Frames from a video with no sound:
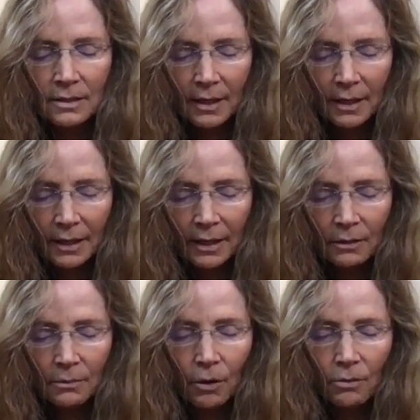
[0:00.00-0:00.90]
Taking
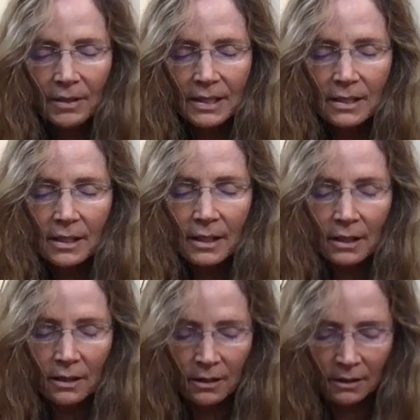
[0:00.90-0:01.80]
a moment
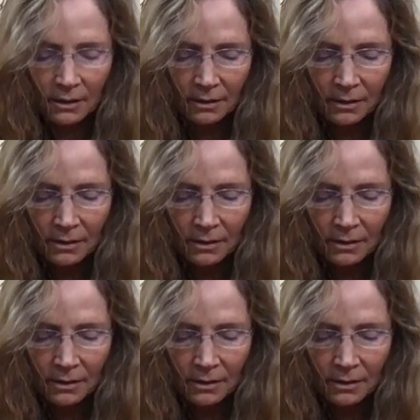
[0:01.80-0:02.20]
here,